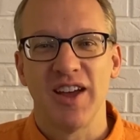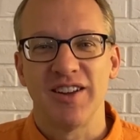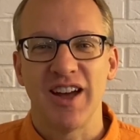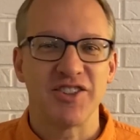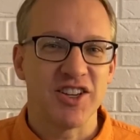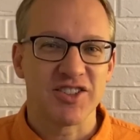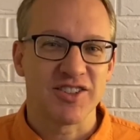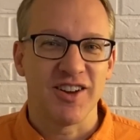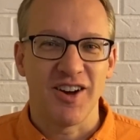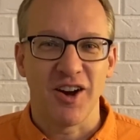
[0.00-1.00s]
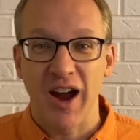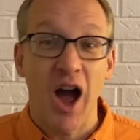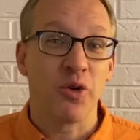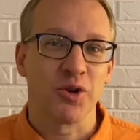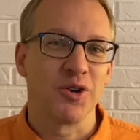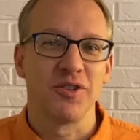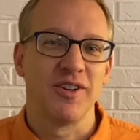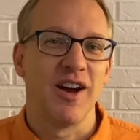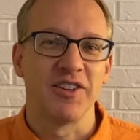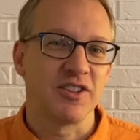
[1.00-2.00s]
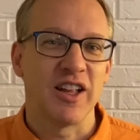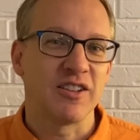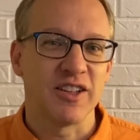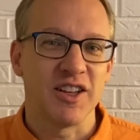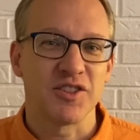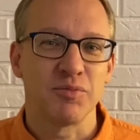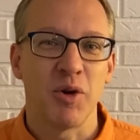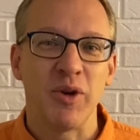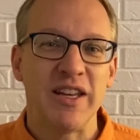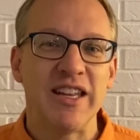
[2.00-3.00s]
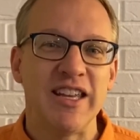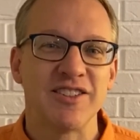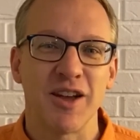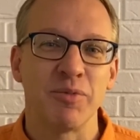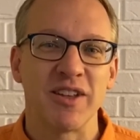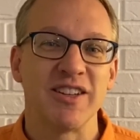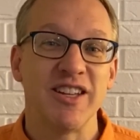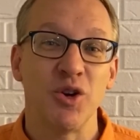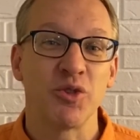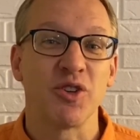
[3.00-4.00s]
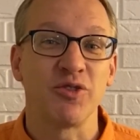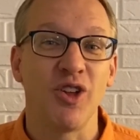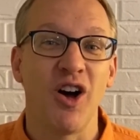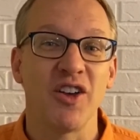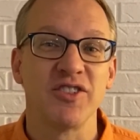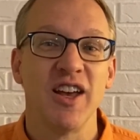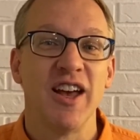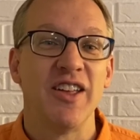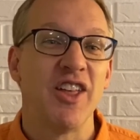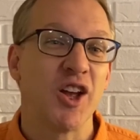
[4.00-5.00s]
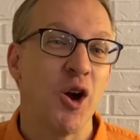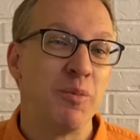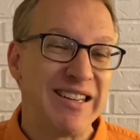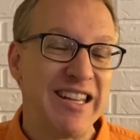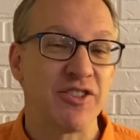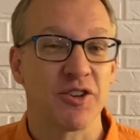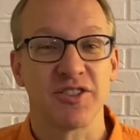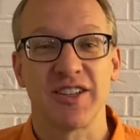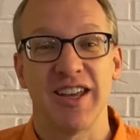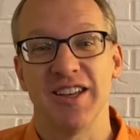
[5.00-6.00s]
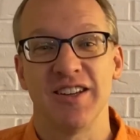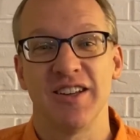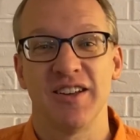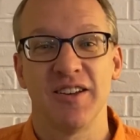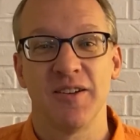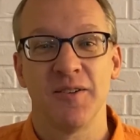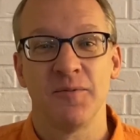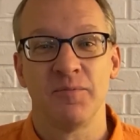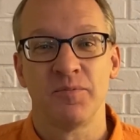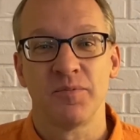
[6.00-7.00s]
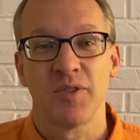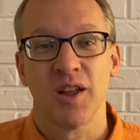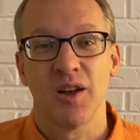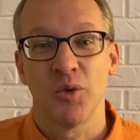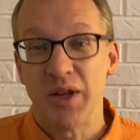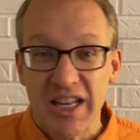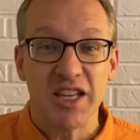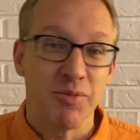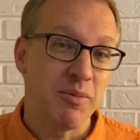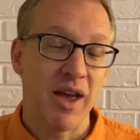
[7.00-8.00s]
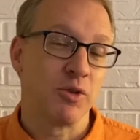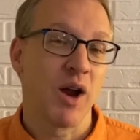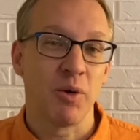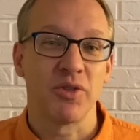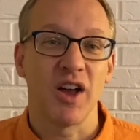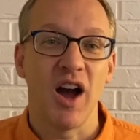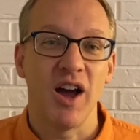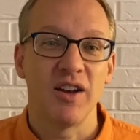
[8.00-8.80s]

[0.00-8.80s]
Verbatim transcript: not just our outer uncleanliness, but we need something to deal with the flaws that go beneath our skin. We need to be made right with God.